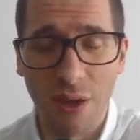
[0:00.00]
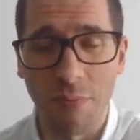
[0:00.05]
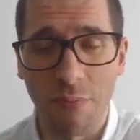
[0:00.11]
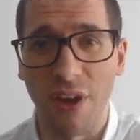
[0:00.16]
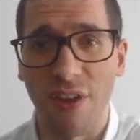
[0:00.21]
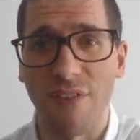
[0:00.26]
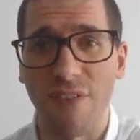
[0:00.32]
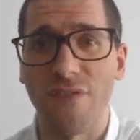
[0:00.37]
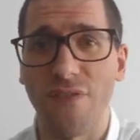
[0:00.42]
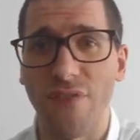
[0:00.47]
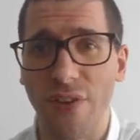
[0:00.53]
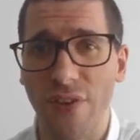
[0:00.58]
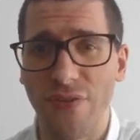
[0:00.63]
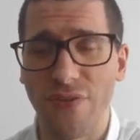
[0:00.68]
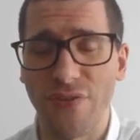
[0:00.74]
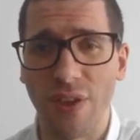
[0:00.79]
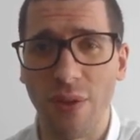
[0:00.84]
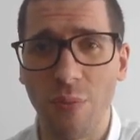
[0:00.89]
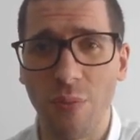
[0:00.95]
by
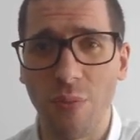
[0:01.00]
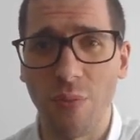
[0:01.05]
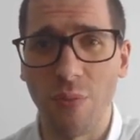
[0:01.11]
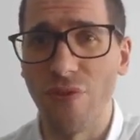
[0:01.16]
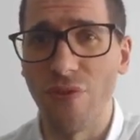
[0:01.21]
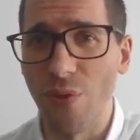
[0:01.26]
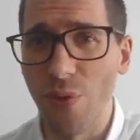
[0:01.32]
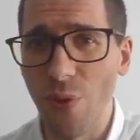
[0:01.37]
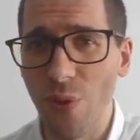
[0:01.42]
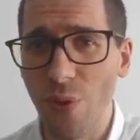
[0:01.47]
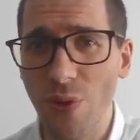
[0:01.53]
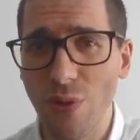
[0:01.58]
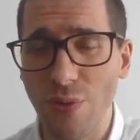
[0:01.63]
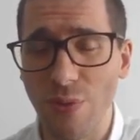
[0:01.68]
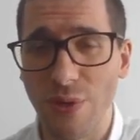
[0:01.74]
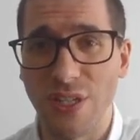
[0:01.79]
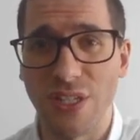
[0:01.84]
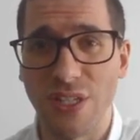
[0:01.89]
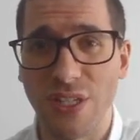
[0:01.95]
50 move rule,
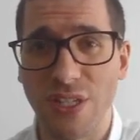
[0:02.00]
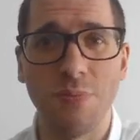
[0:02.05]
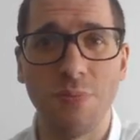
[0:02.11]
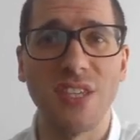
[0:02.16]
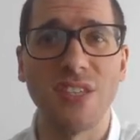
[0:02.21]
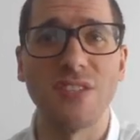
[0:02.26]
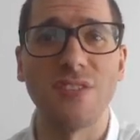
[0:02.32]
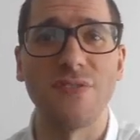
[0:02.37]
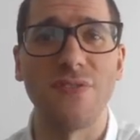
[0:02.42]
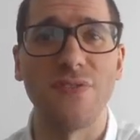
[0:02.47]
which means